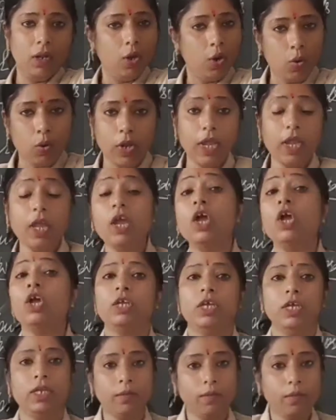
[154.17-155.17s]
Okay.
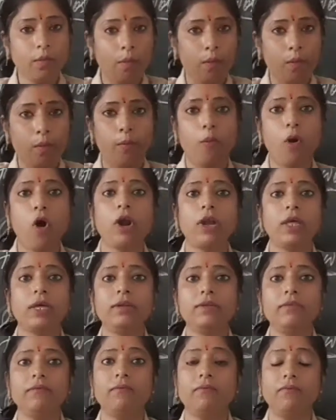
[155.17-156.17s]
In
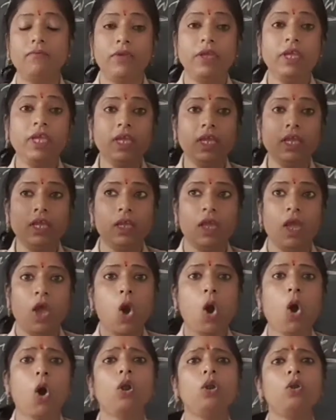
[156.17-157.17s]
modern, we
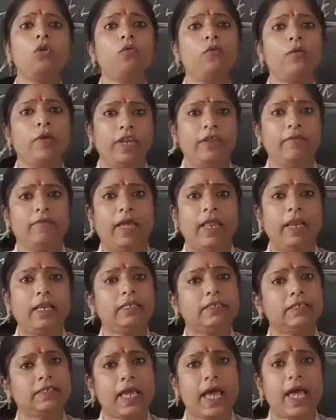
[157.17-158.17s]
all know very
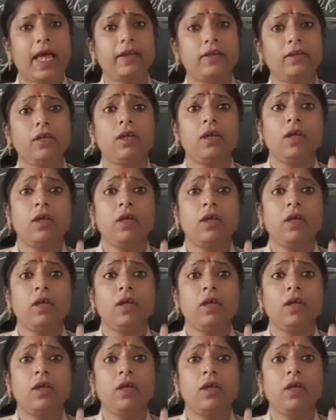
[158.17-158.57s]
well that